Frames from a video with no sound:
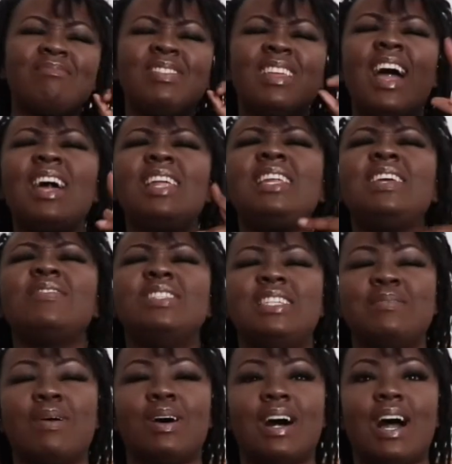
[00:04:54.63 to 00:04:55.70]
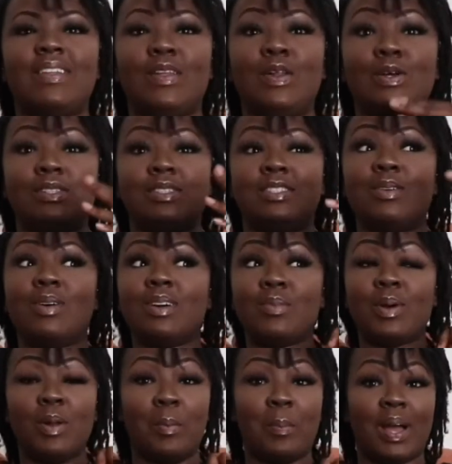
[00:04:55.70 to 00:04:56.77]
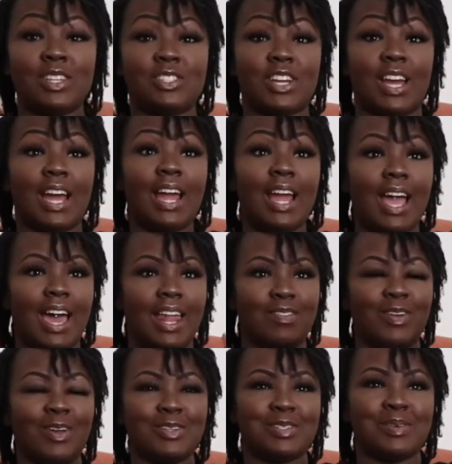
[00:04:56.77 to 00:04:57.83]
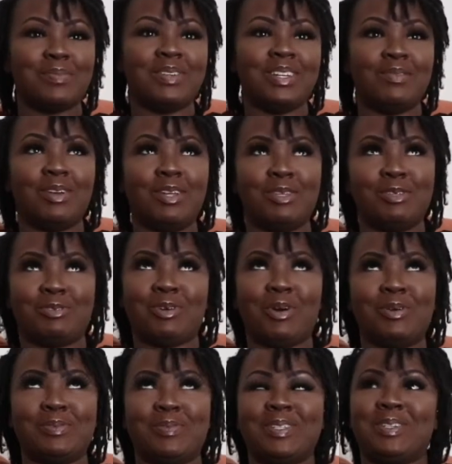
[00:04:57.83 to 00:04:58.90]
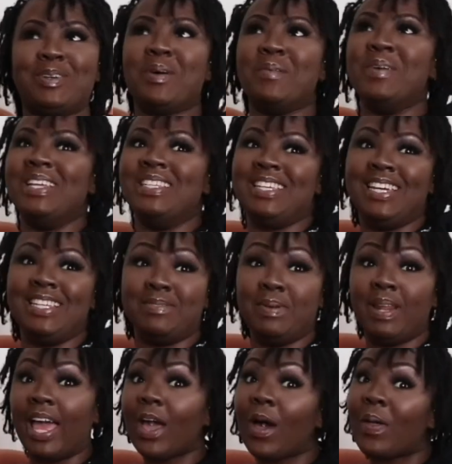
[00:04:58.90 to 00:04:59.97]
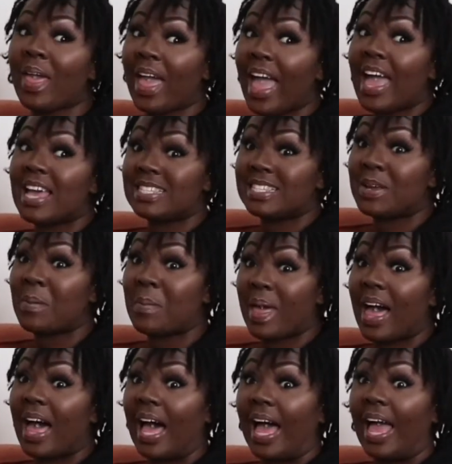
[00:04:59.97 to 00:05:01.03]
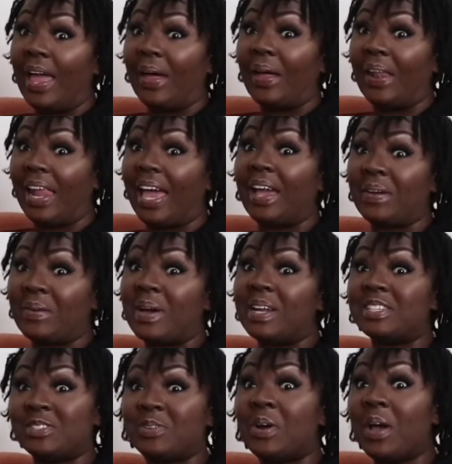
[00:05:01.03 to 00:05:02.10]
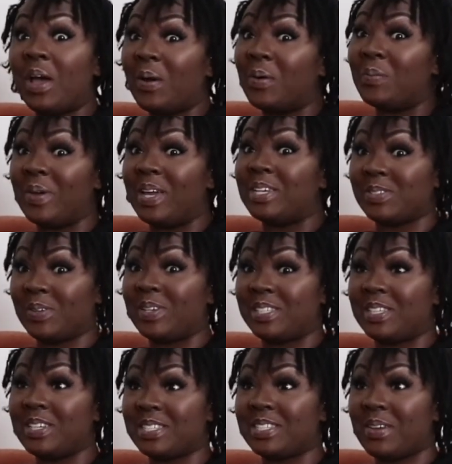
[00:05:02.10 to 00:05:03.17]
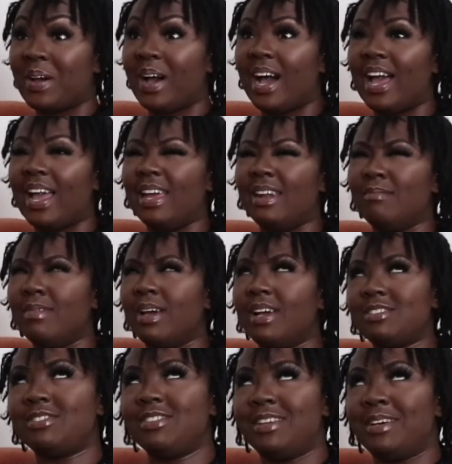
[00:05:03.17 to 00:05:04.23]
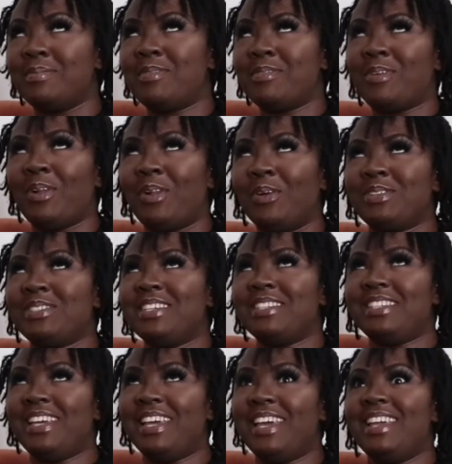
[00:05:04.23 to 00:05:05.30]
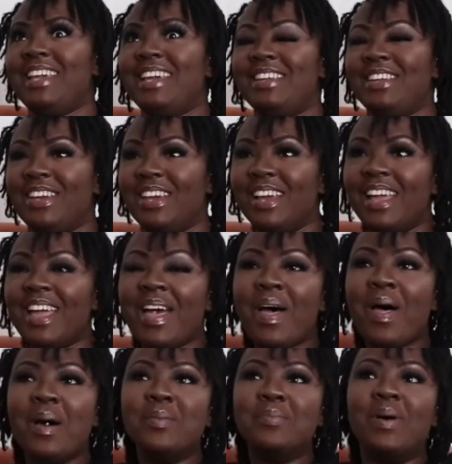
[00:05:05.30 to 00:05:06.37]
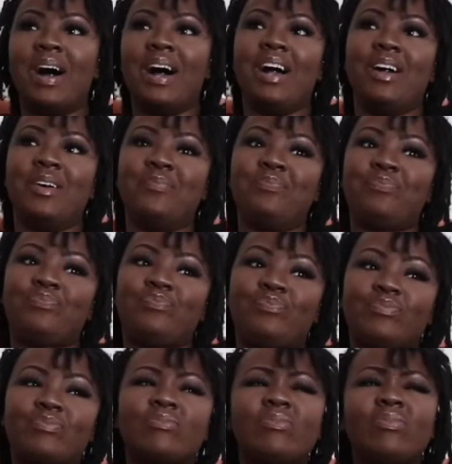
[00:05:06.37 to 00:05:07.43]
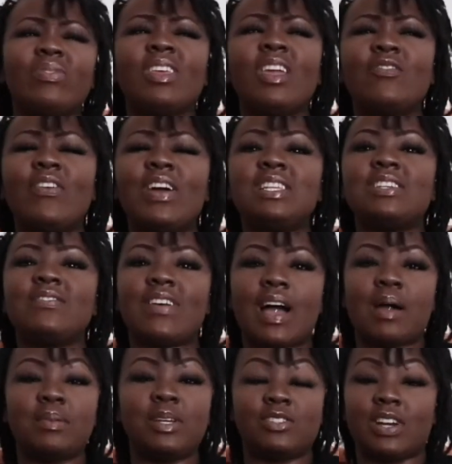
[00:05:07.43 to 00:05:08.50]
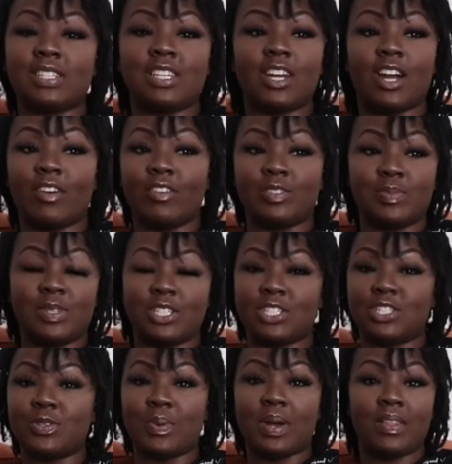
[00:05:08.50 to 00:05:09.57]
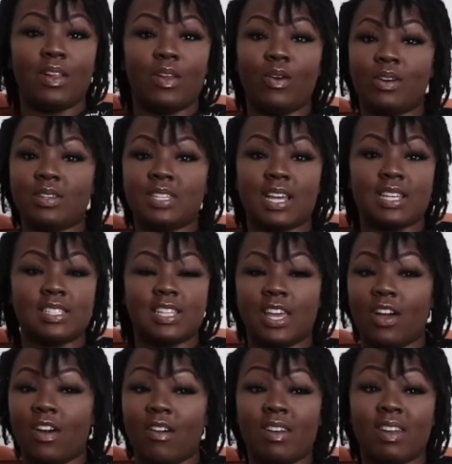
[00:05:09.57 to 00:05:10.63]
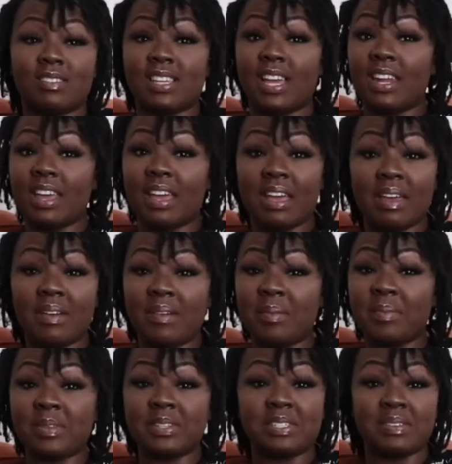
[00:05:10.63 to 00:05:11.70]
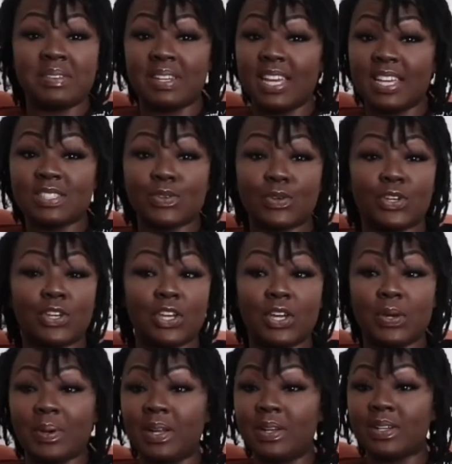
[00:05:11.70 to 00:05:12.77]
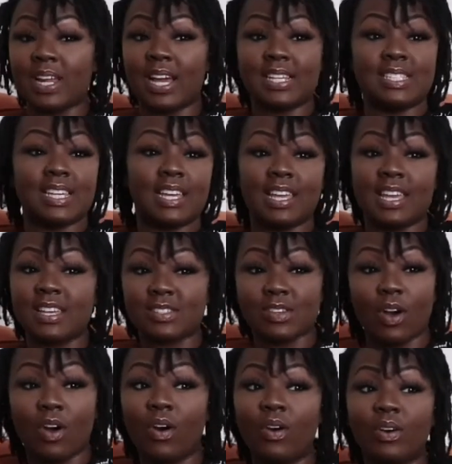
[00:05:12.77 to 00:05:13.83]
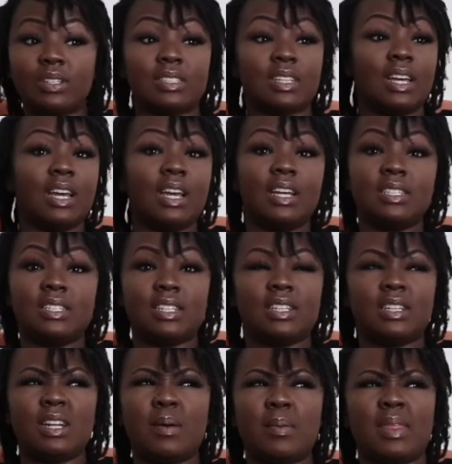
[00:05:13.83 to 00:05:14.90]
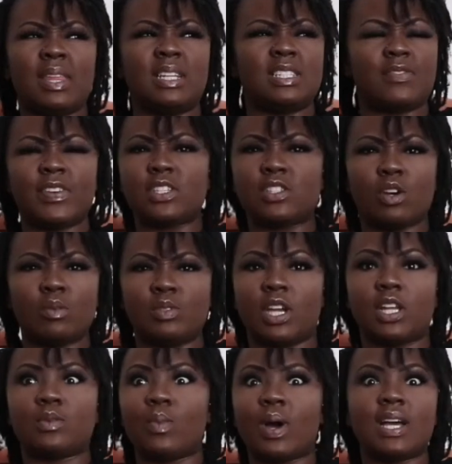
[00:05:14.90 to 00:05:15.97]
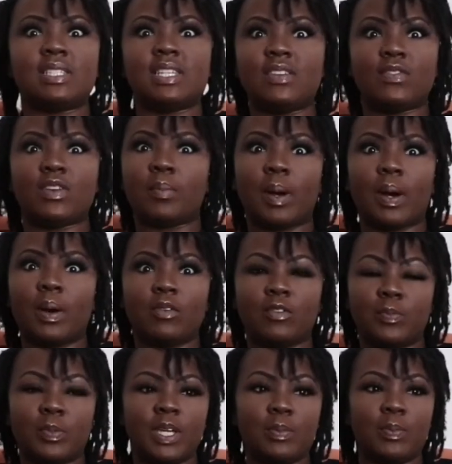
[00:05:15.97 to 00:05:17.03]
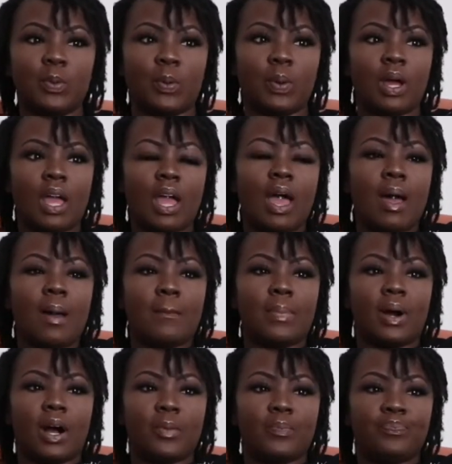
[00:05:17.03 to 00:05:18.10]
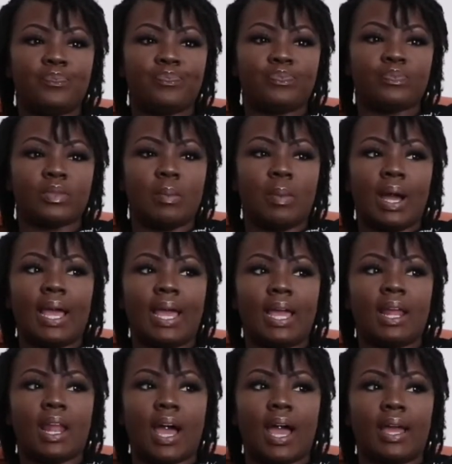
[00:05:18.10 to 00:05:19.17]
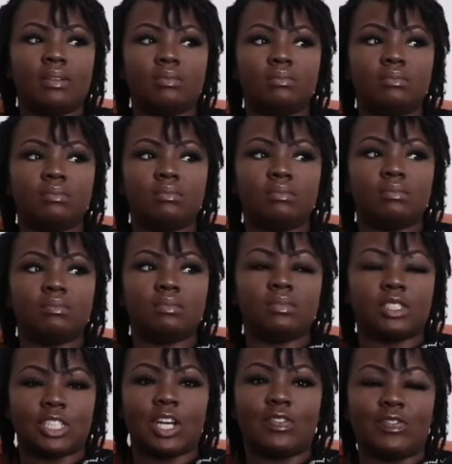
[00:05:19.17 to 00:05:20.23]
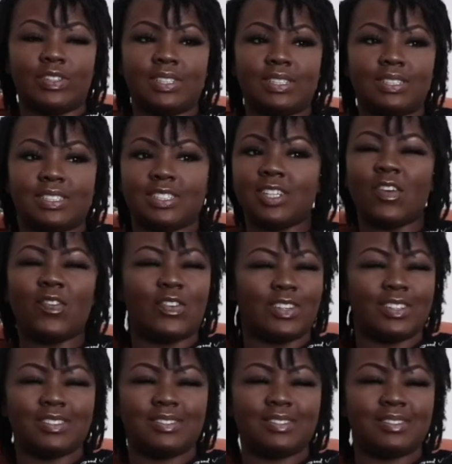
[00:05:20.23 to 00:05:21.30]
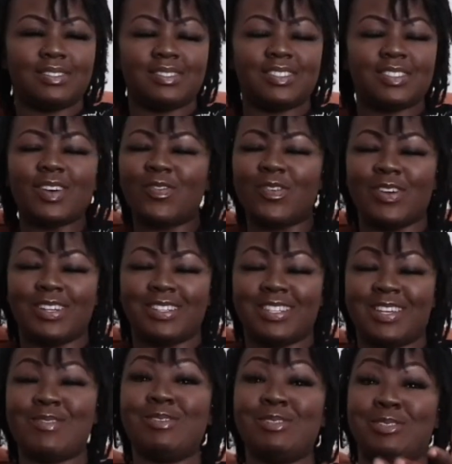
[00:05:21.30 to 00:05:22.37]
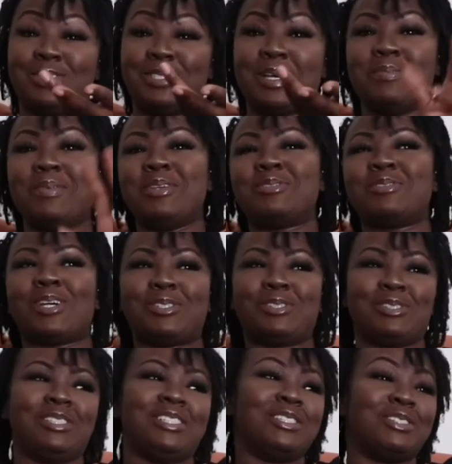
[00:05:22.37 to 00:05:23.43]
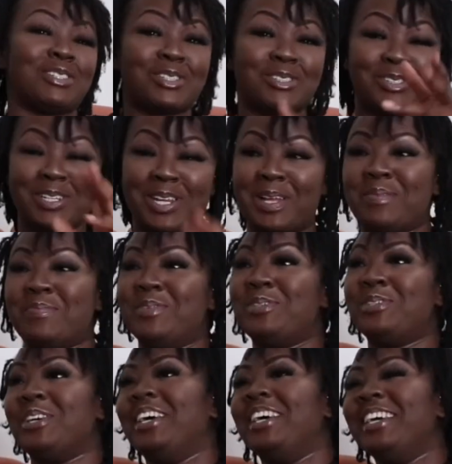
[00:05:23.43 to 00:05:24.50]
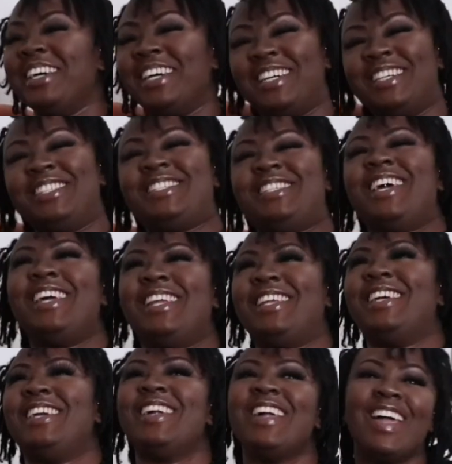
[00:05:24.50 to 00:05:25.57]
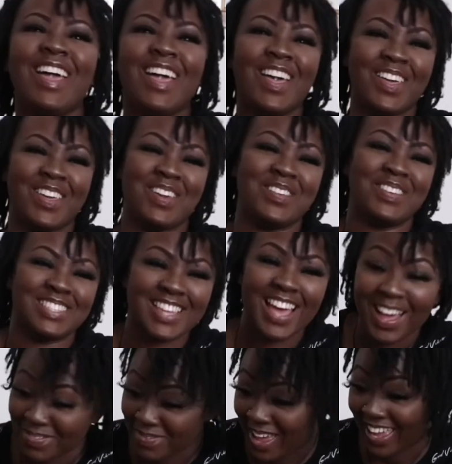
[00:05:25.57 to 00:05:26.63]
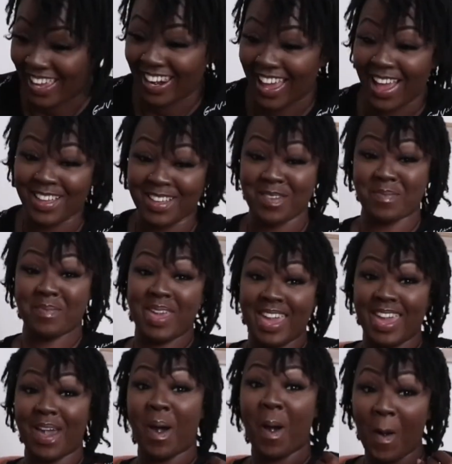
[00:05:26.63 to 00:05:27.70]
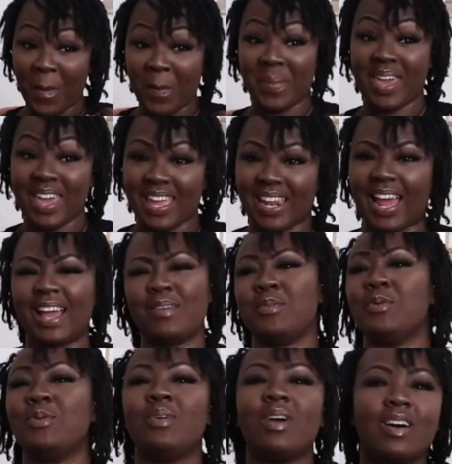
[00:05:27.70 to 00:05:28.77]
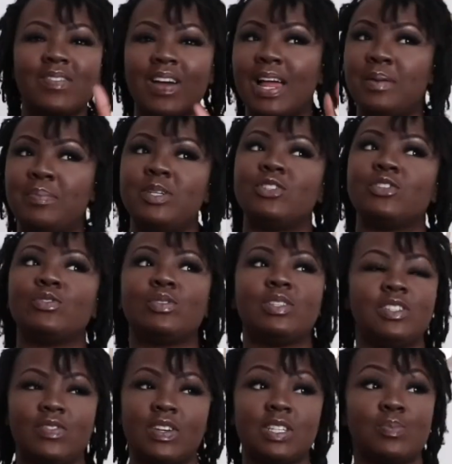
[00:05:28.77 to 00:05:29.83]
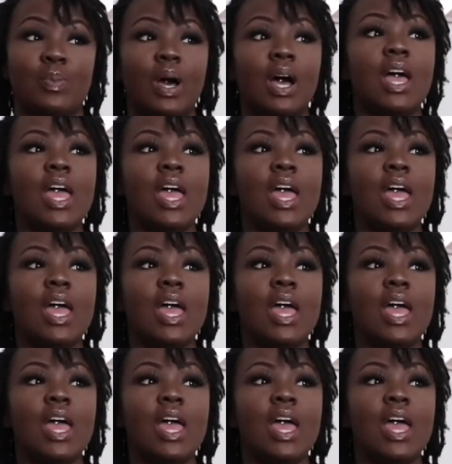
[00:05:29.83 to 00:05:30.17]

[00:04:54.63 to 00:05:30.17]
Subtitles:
I didn't even deep how high they looked until I went on Backchat, and I think one of the trolls must have commented saying to me like, "Oh, your hair's a little bit higher. Like, why does your wigs always look so high?" And I'm like, up! I've got locks under here, you idiot." But friends and family tried to encourage me just to wear the locks as they are, and I was like, "No, I'm not doing it. It's not cute. I look like 10 years old." But then it defeats the object. Why is it even about other people? But my hairline suffered. It suffered. They wanted to tell me traction alopecia. So who's that, mate? Like me, a whole me. Like we all laugh at alopecia and all these things, but